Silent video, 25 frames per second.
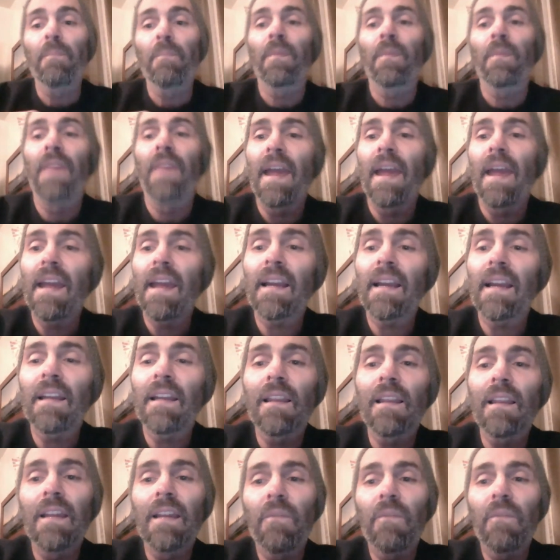They are going
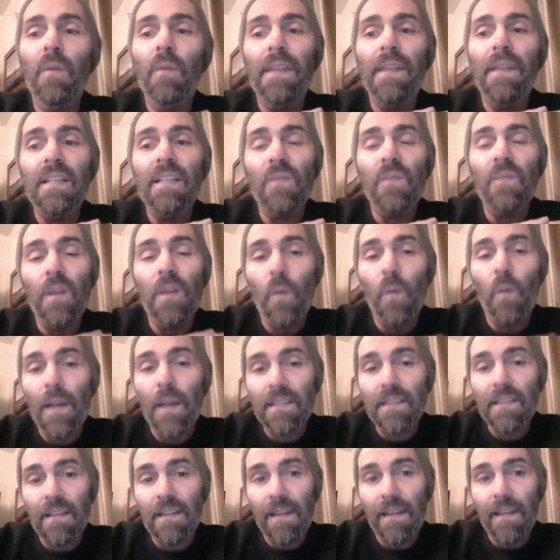to live with this for the
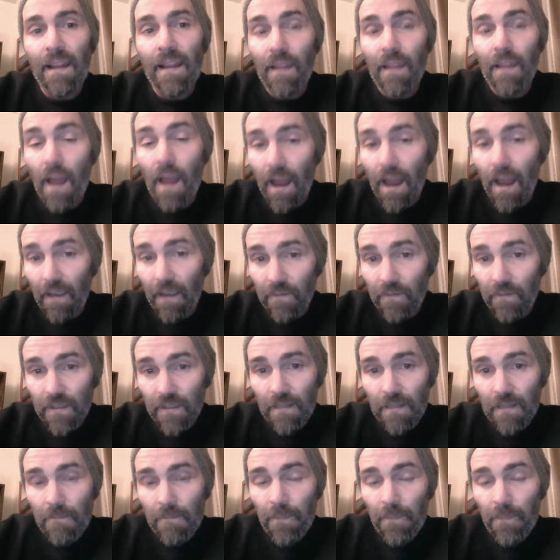rest of their
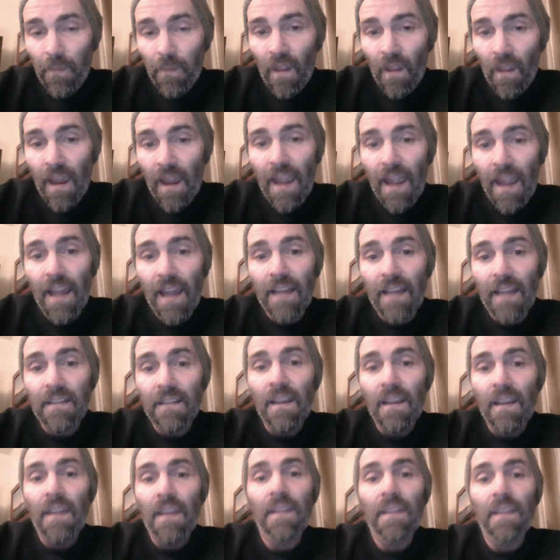lives. And
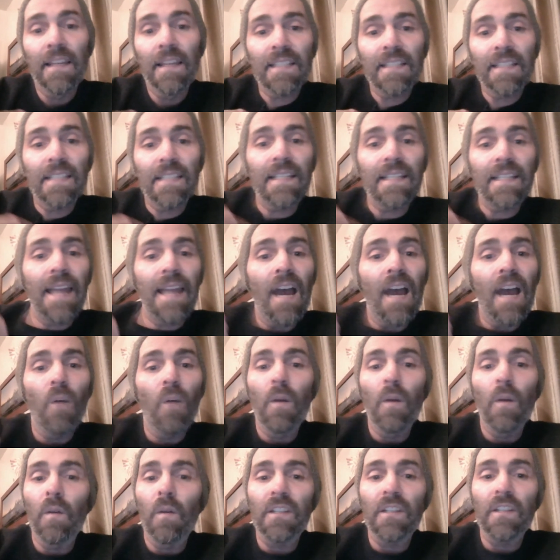this isn't how
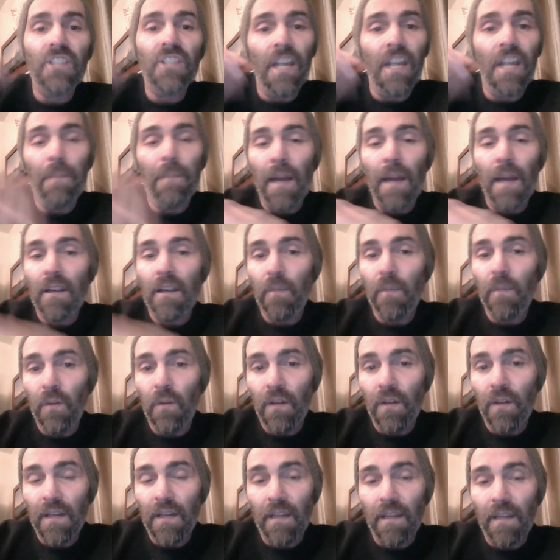we want to shape our
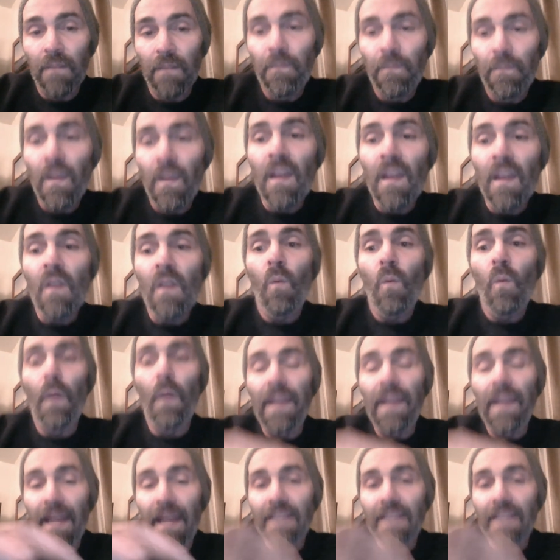community. We
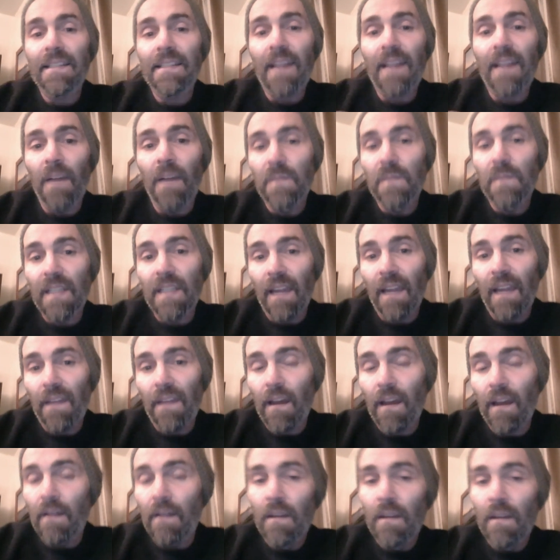need to come
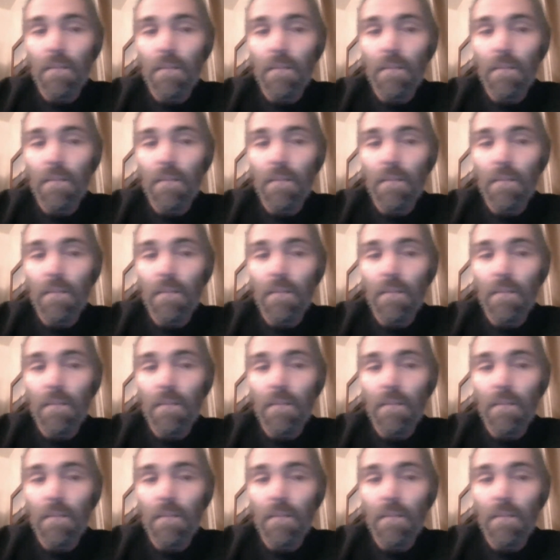together.